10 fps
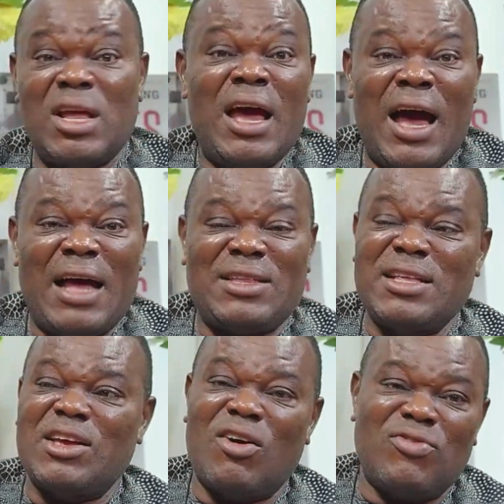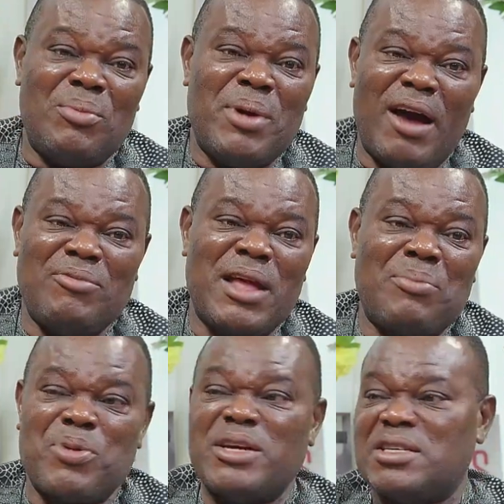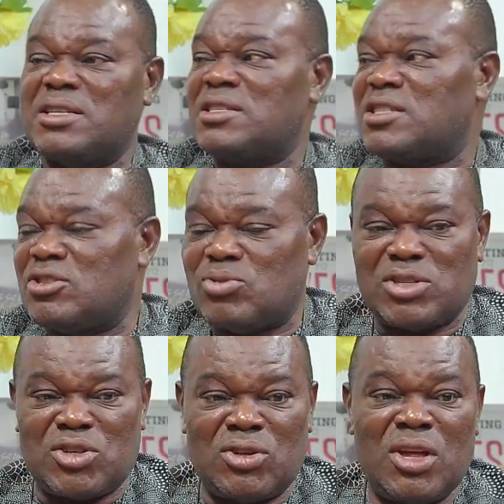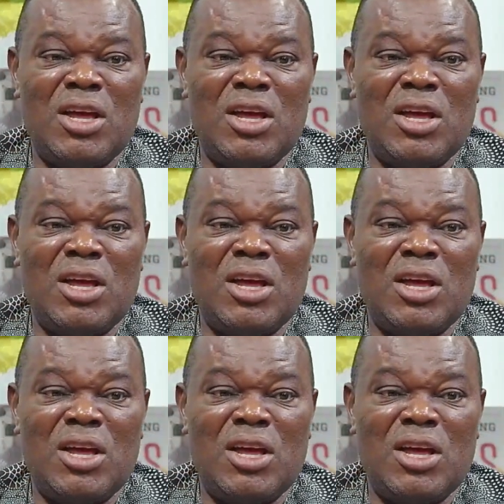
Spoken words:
I think the governor may have been appraising this situation